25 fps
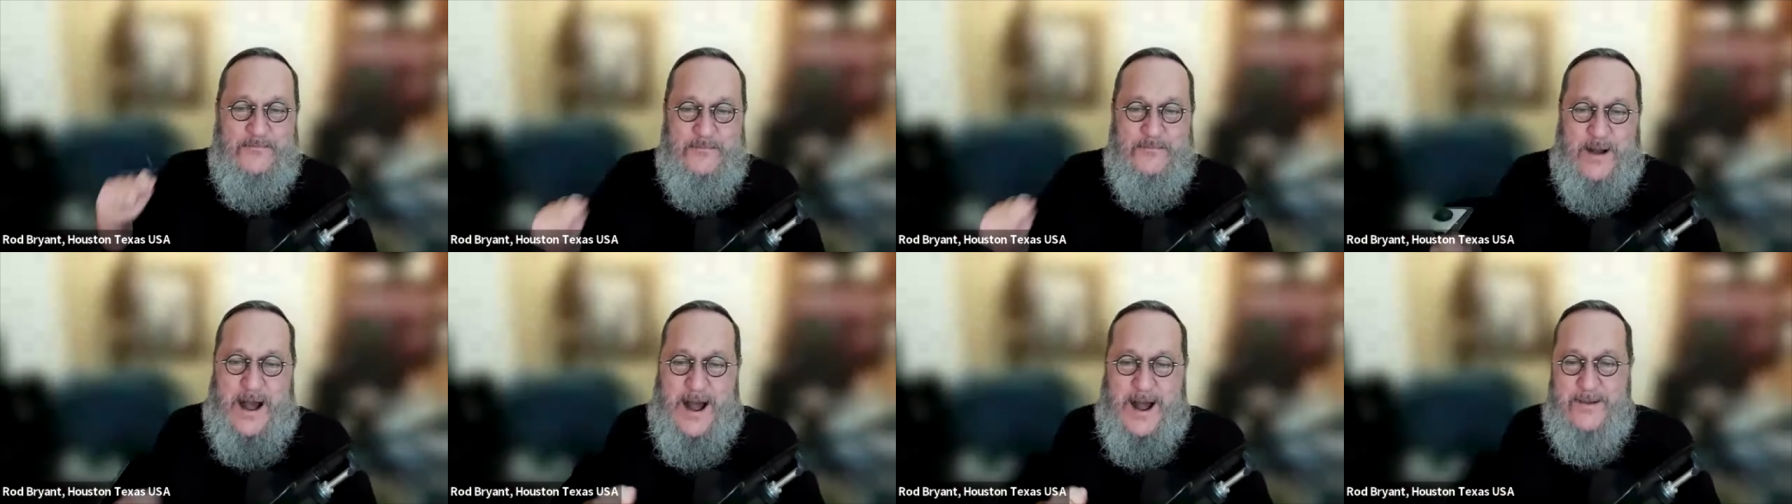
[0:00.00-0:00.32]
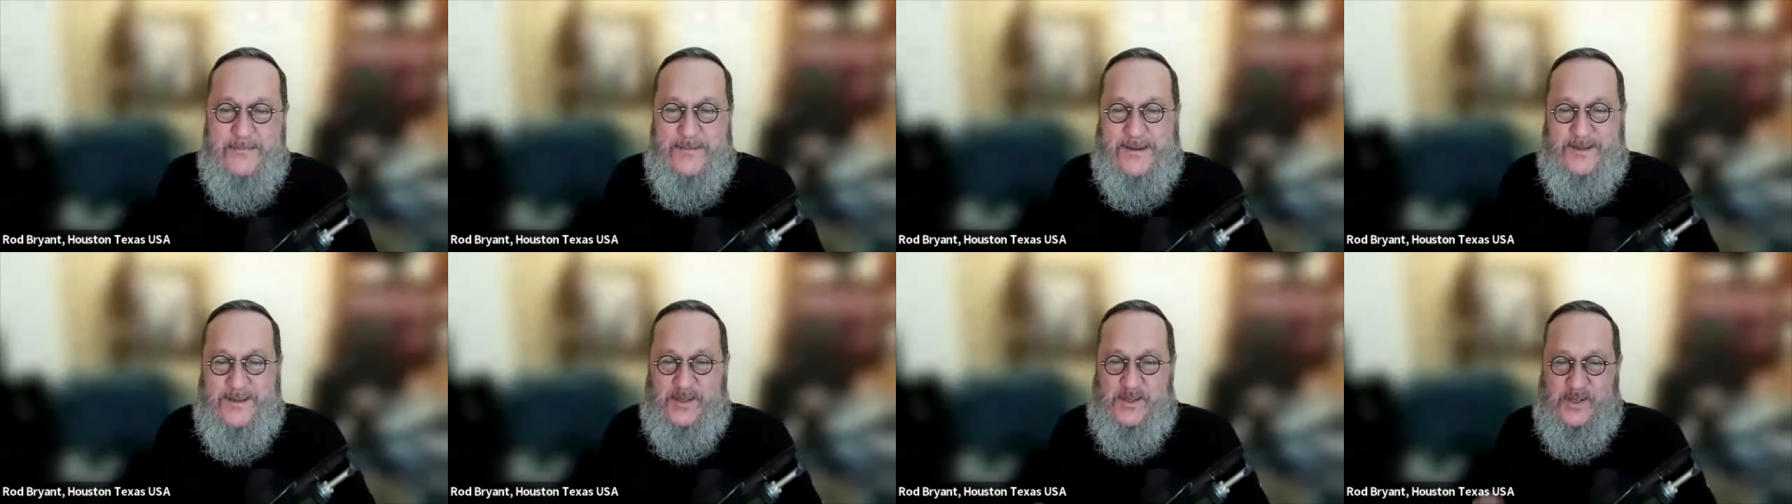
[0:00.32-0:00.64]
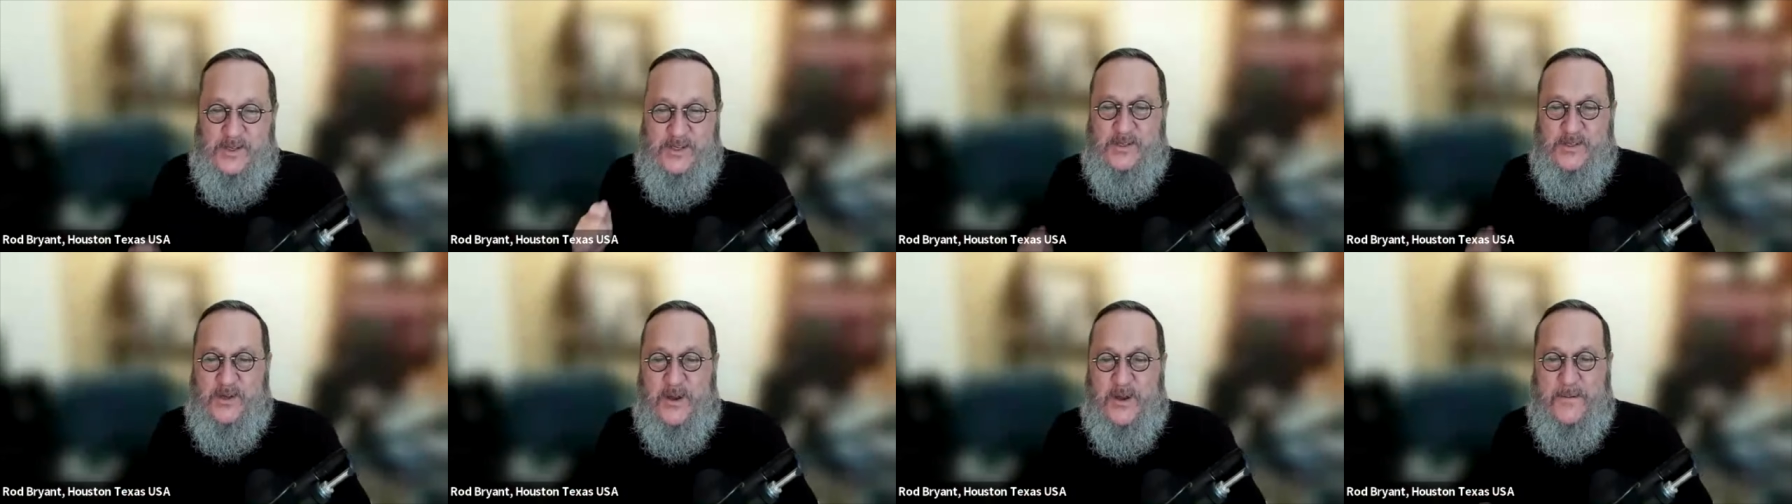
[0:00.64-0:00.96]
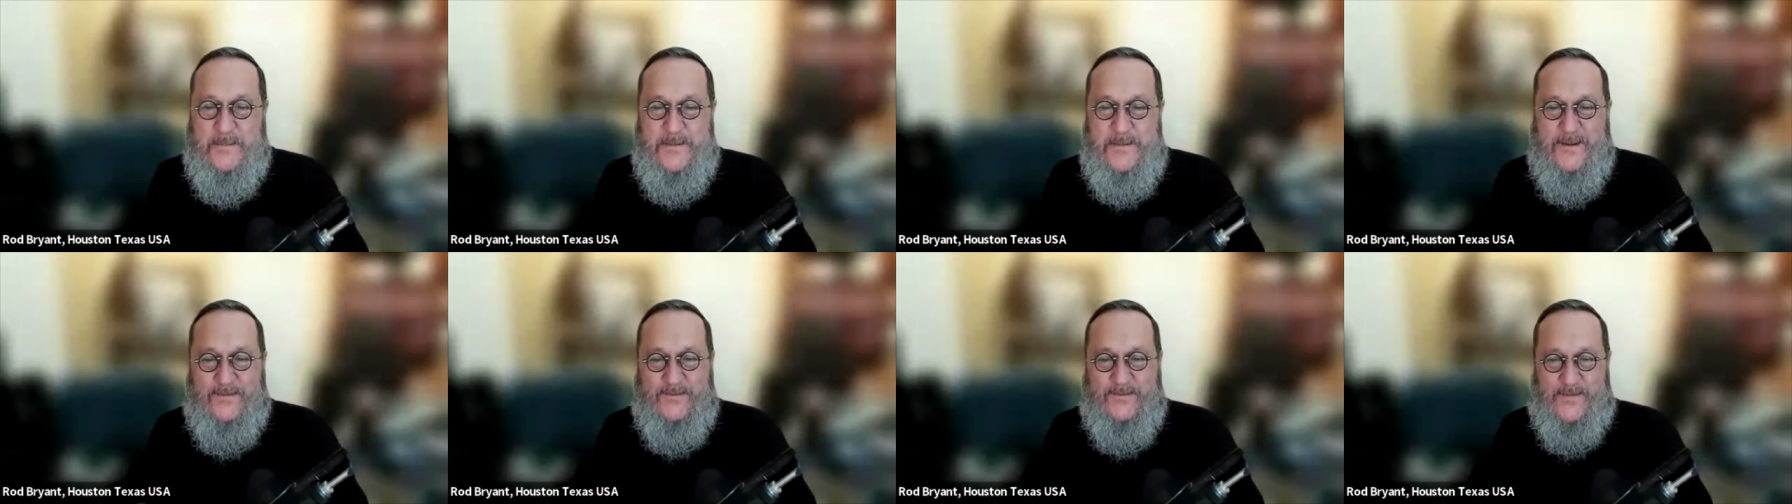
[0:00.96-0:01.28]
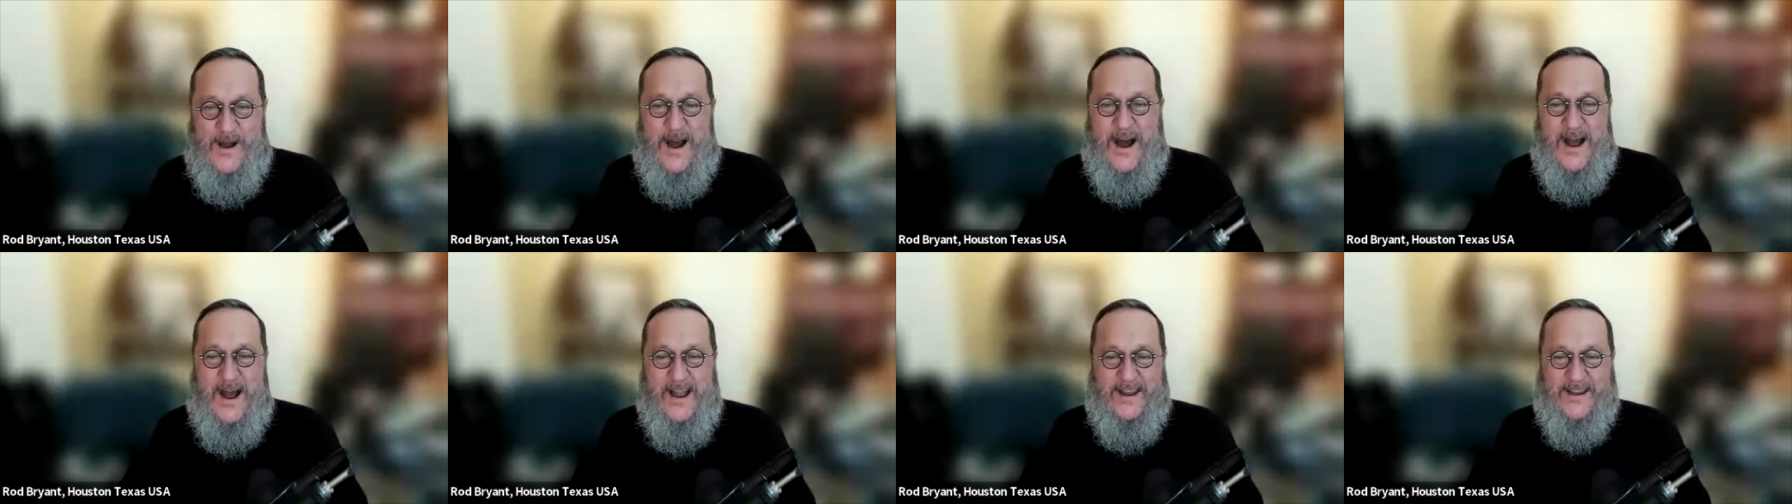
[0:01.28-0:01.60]
mommy. She's going to be
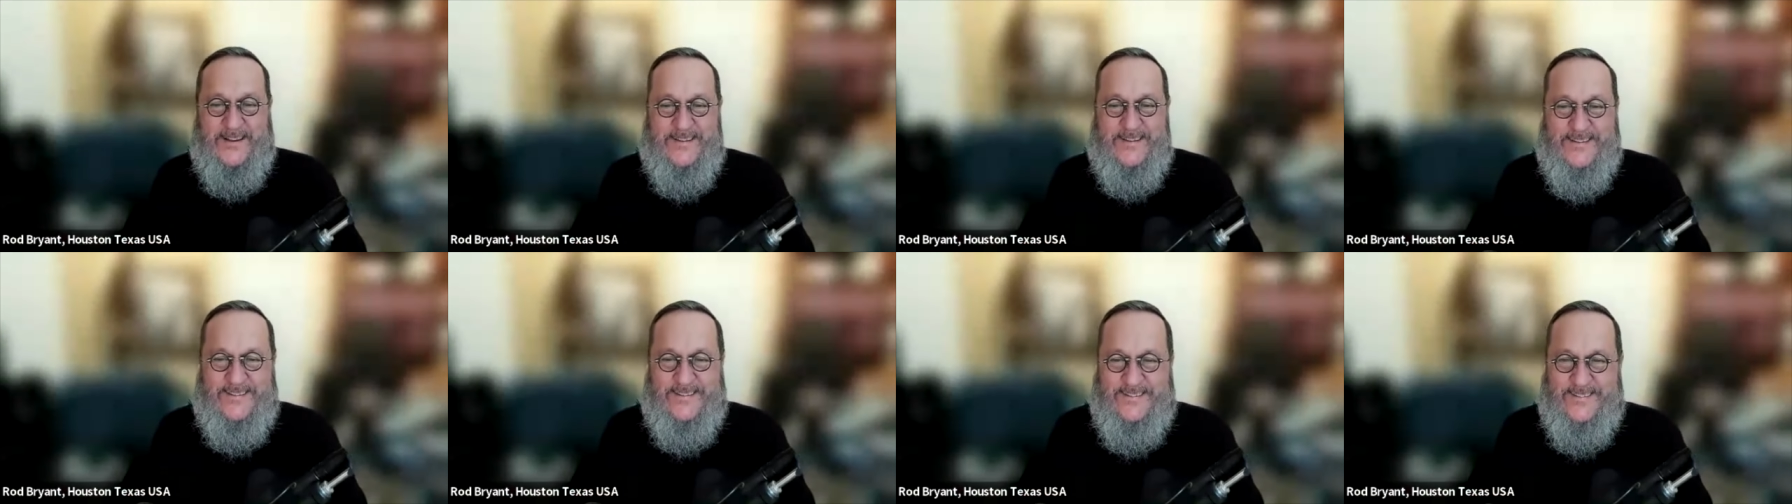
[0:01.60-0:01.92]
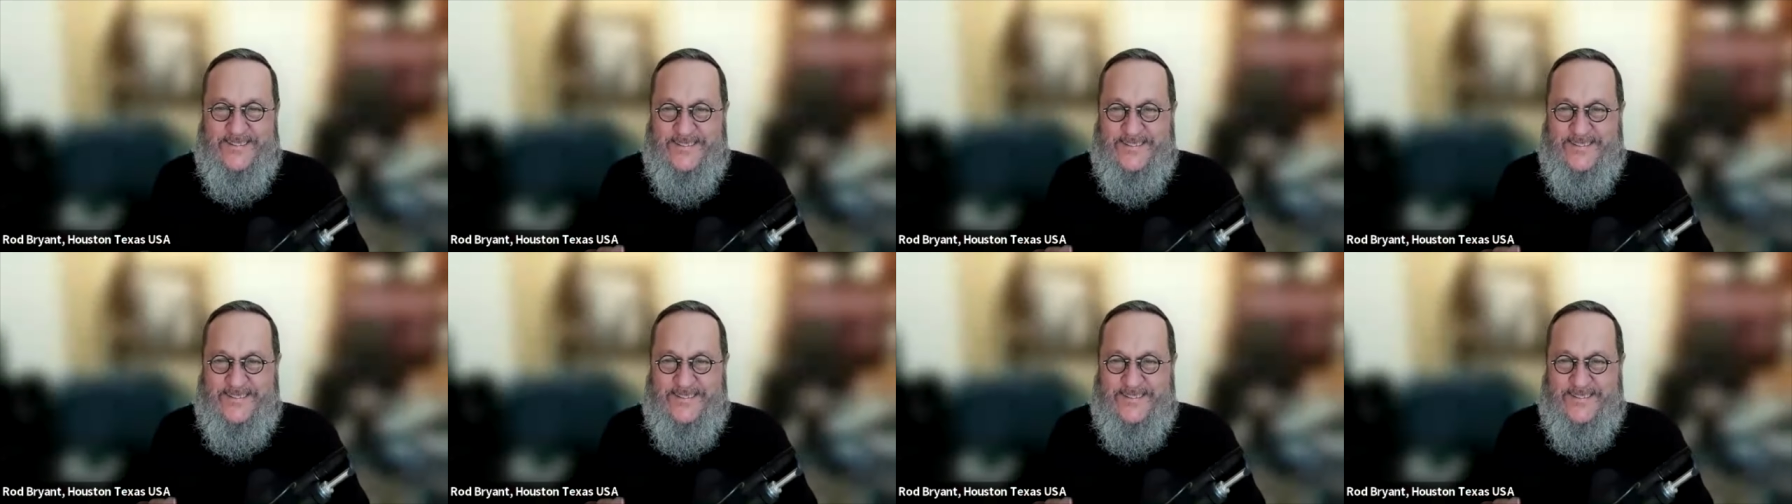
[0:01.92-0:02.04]
fine.